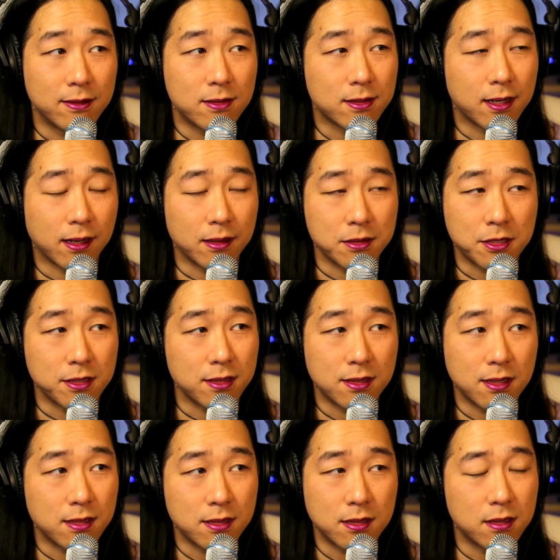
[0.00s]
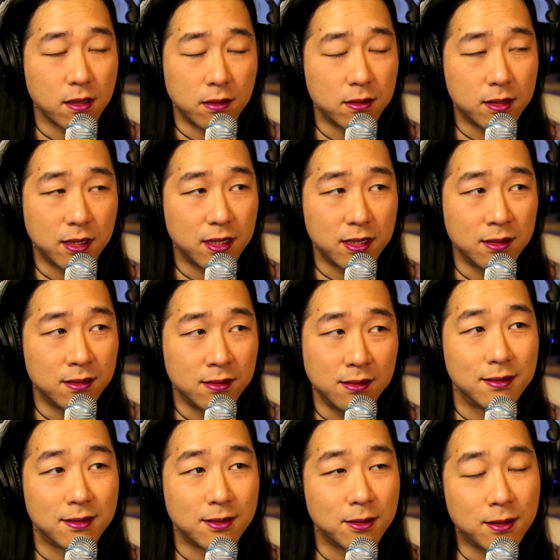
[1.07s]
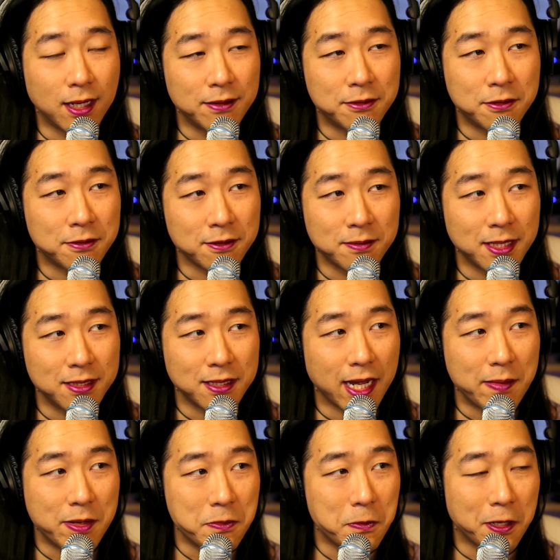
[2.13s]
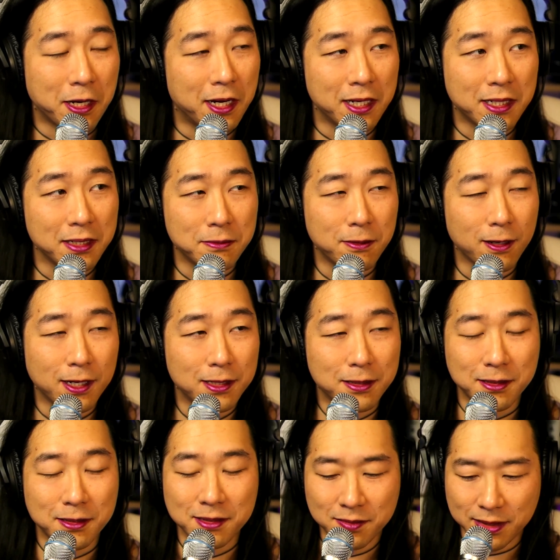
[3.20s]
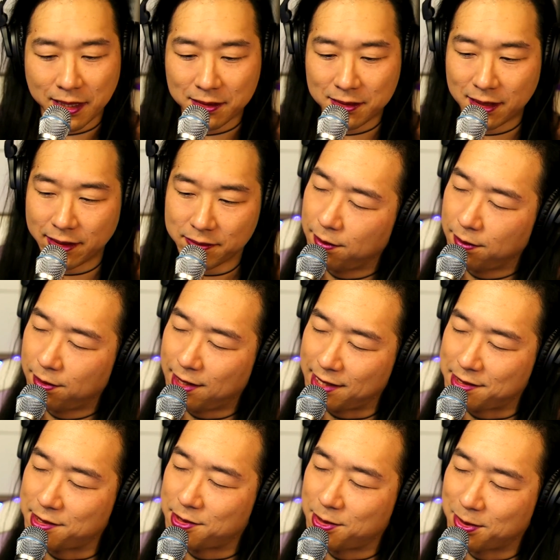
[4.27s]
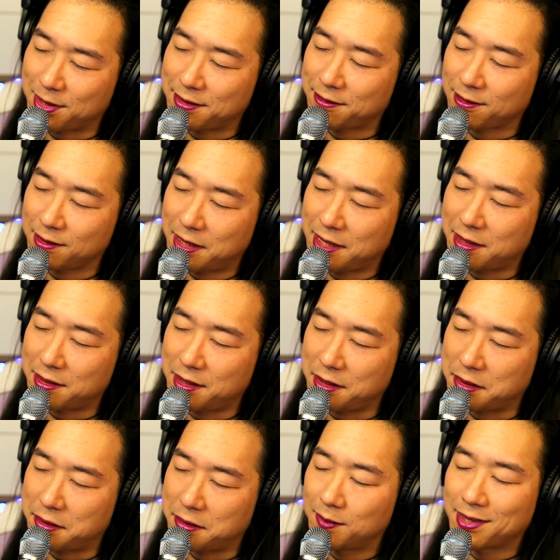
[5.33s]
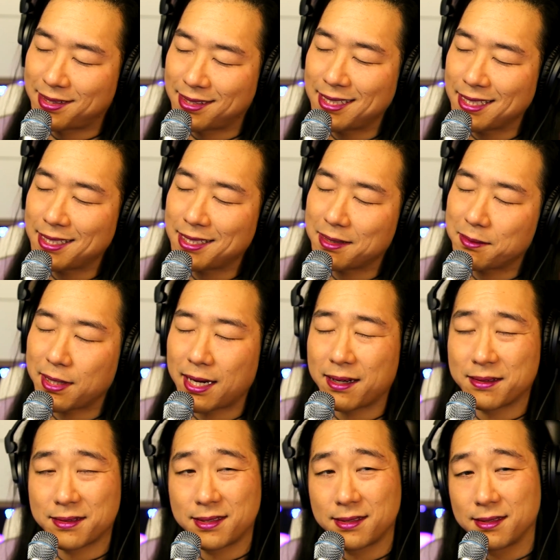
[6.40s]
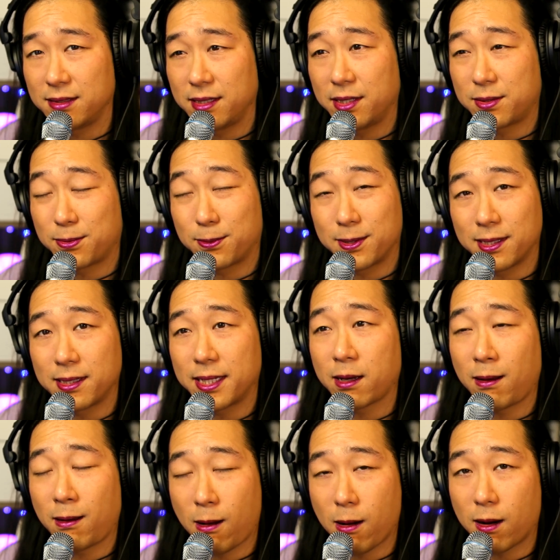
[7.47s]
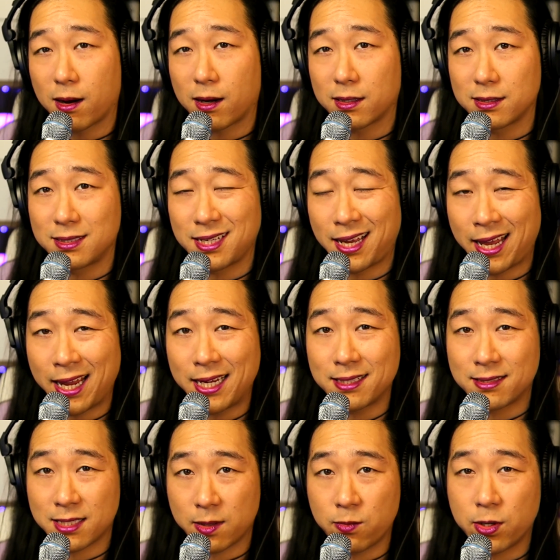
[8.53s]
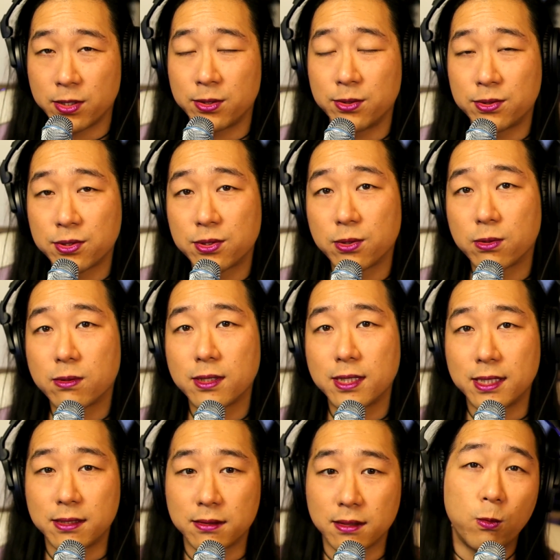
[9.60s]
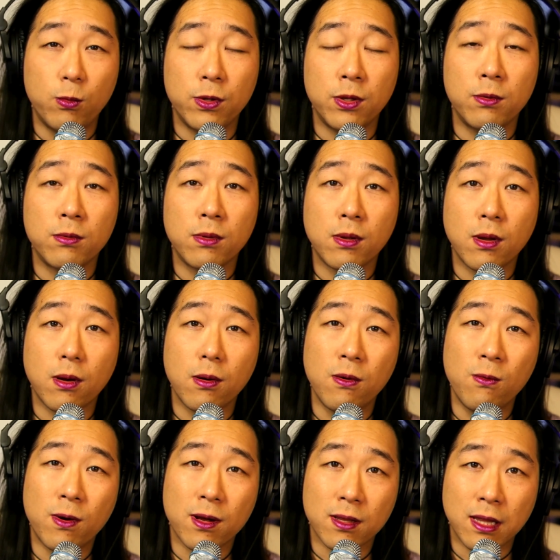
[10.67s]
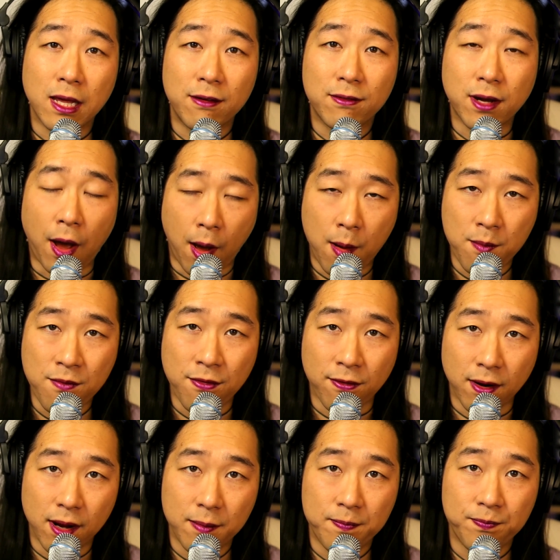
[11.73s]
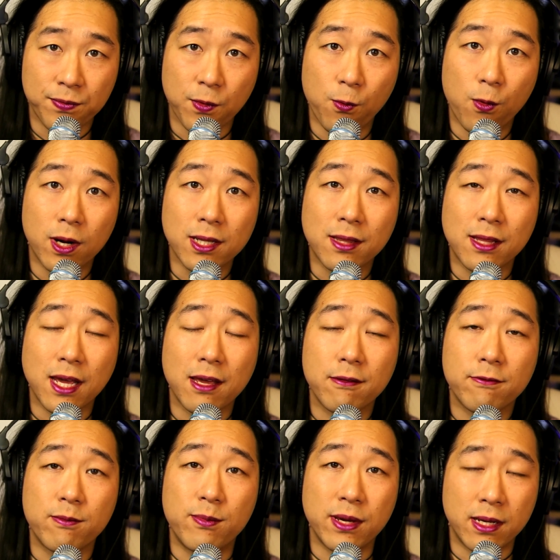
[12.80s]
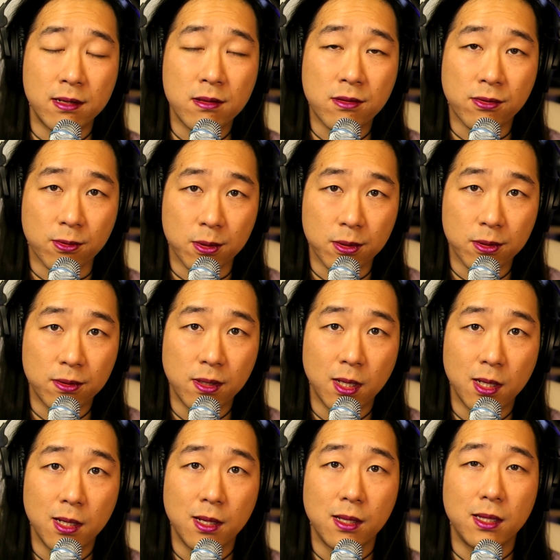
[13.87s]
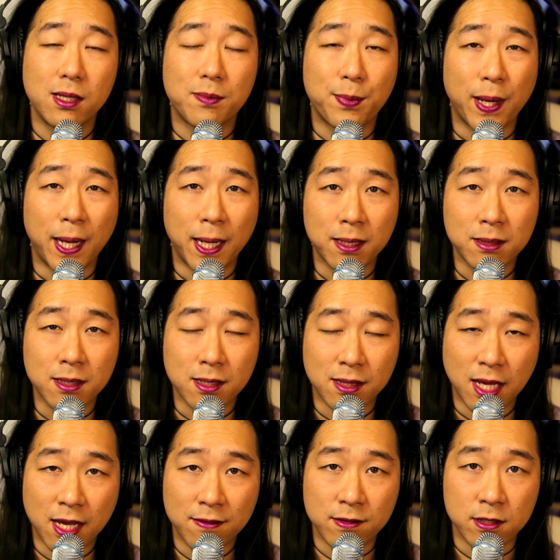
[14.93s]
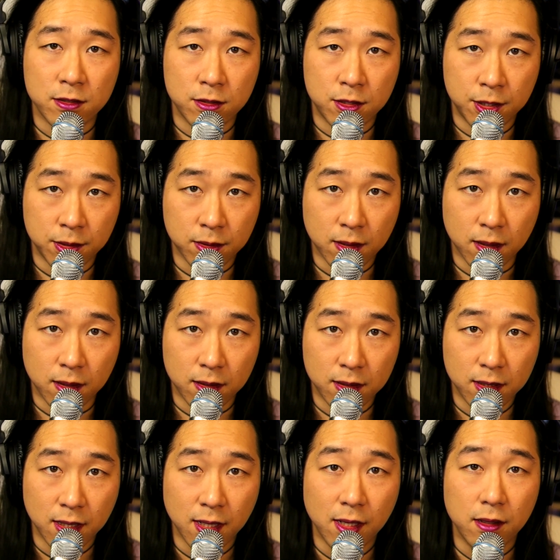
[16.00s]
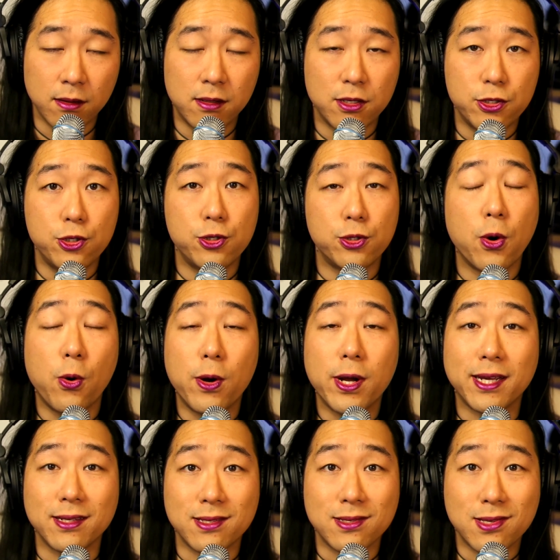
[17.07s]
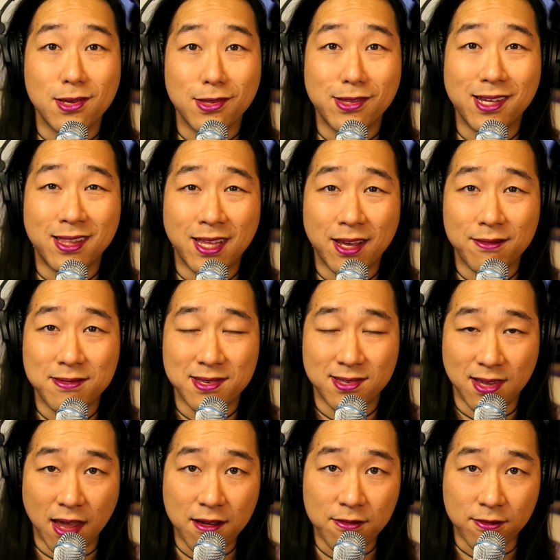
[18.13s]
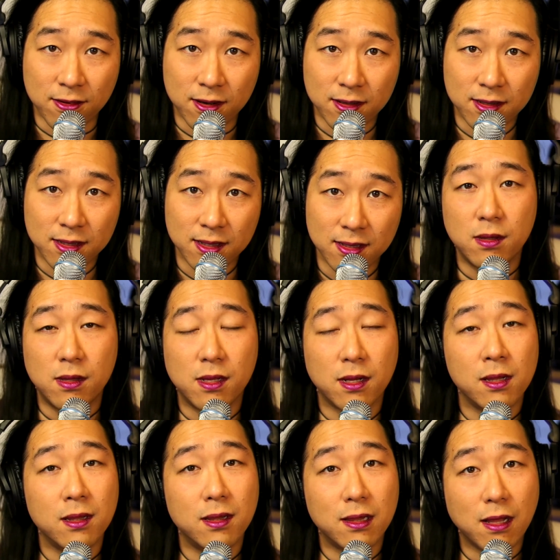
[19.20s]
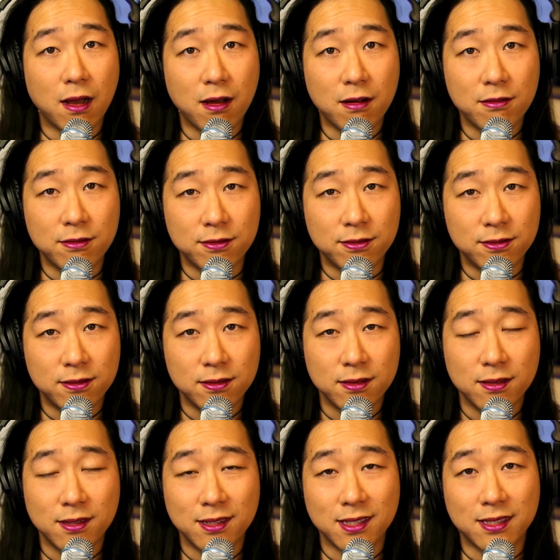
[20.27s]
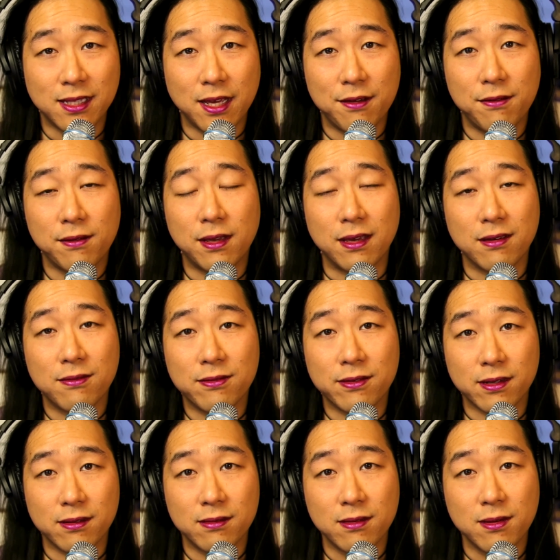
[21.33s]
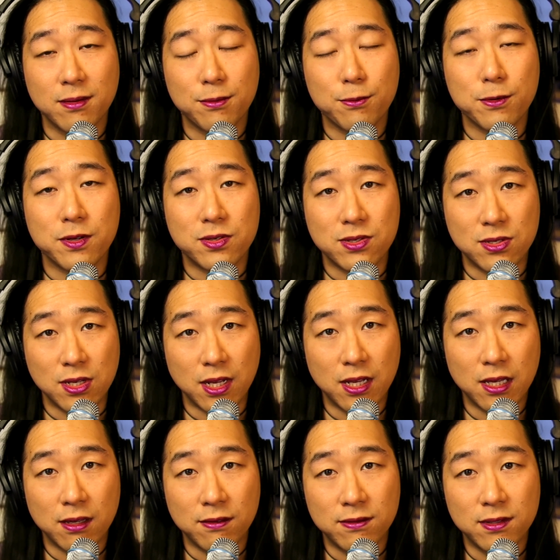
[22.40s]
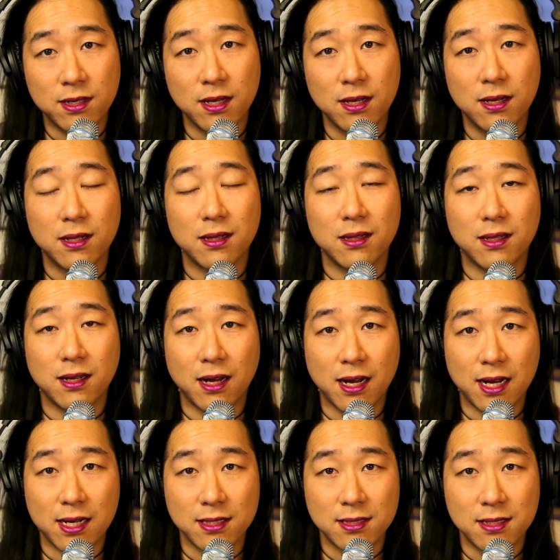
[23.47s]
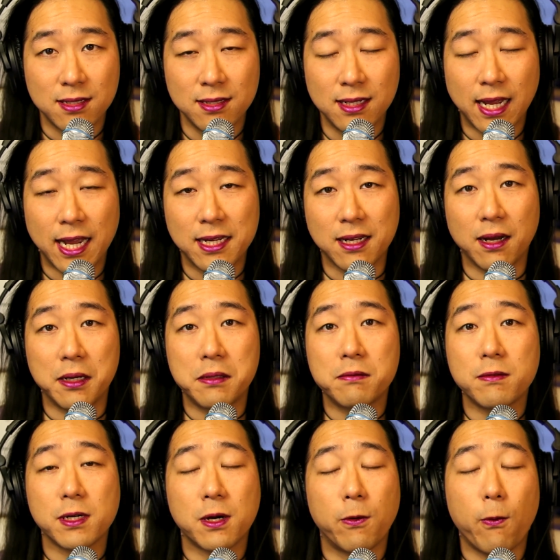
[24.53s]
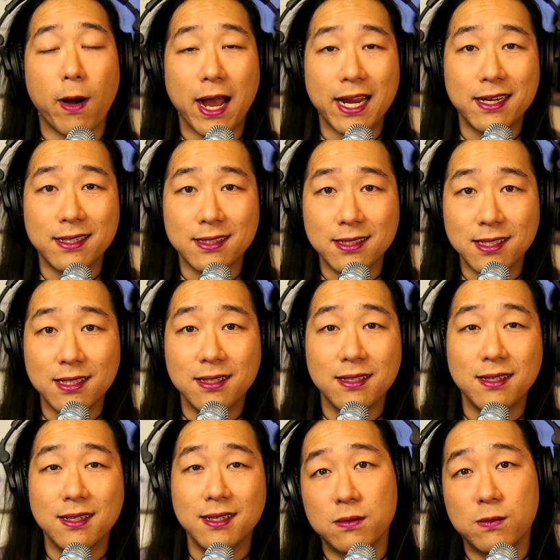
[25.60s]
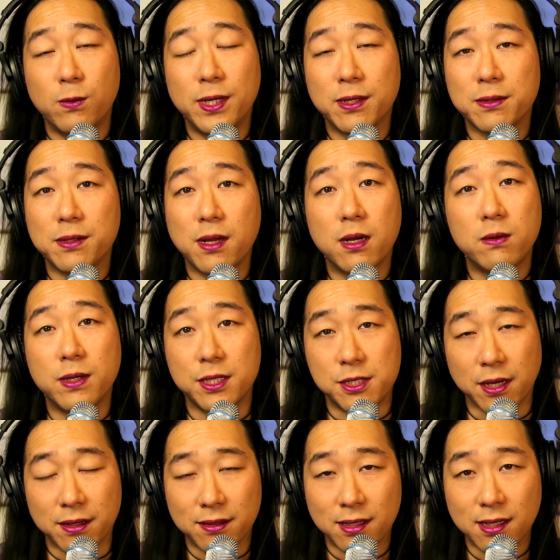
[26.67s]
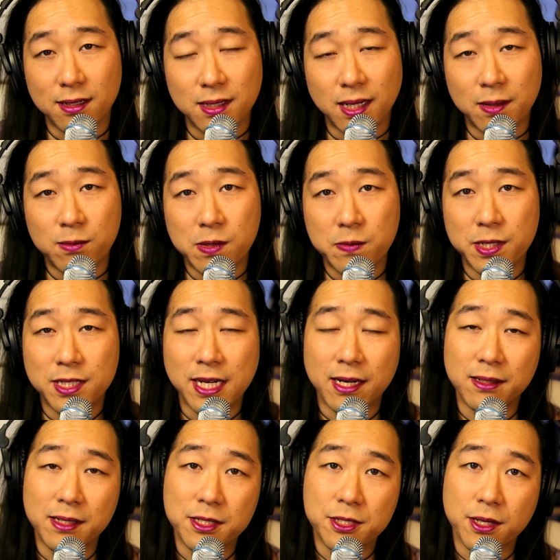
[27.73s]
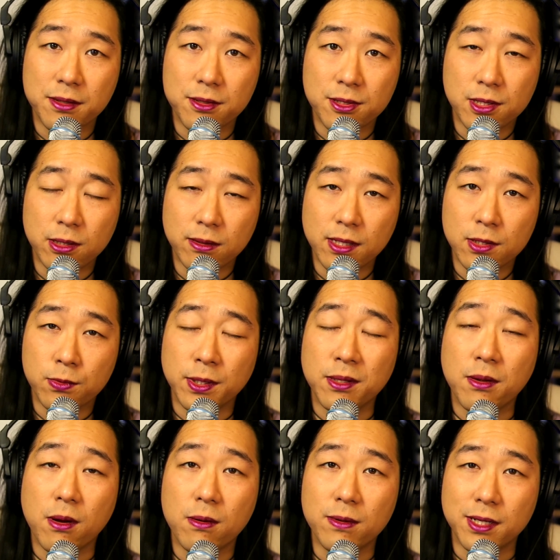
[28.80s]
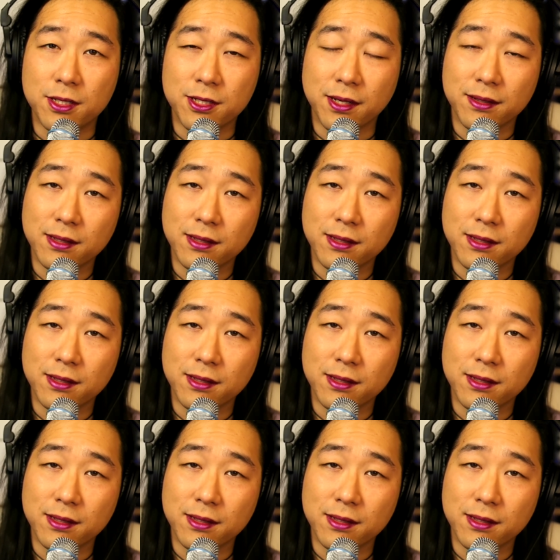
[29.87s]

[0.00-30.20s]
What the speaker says: conchas. They're so good. So grateful for my time in Oaxaca where I learned about them. That's a story for later too. But thinking about, it's really hard to hate someone whose story you know. When you know where they've come from, what they've been through, the pain that they've endured, the joys that they've savored, the love that they've given, received, lost, had unrequited. We don't know each other. And when we tell each other stories, we know each other.